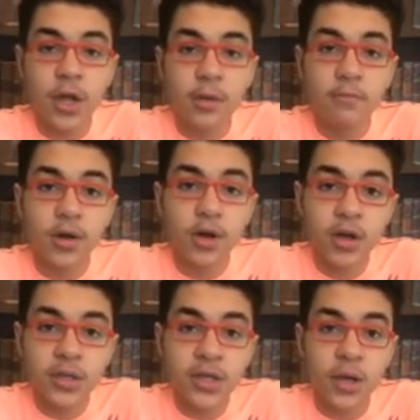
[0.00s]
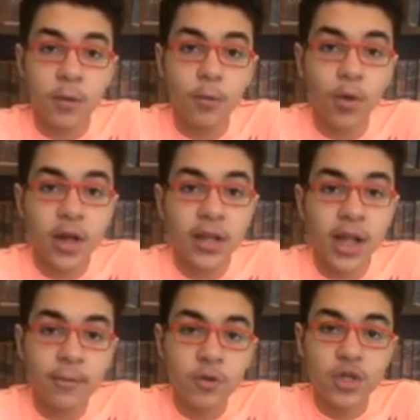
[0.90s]
because while
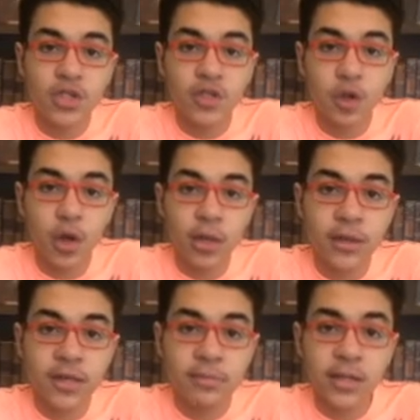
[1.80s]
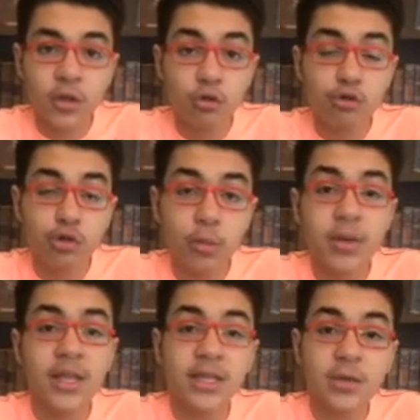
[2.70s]
Amos is tall, this man is also tall, but he
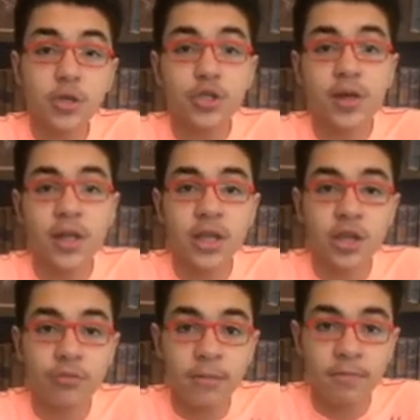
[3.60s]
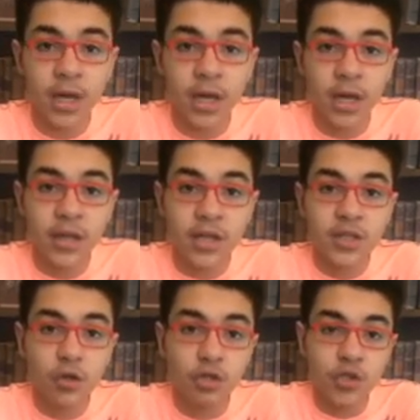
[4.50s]
is larger than any human being, and he is
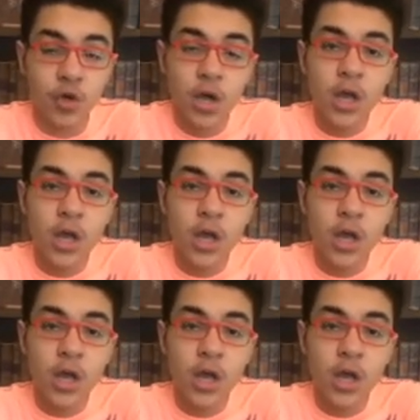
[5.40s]
also